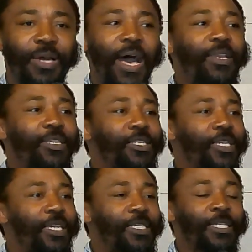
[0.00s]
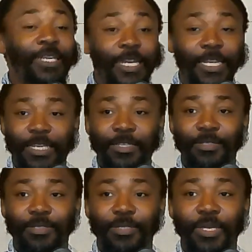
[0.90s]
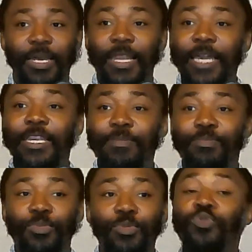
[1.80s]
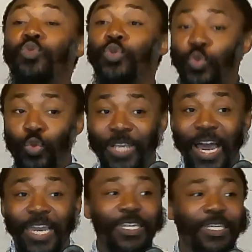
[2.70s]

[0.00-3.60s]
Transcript: and his greed led him to suicide.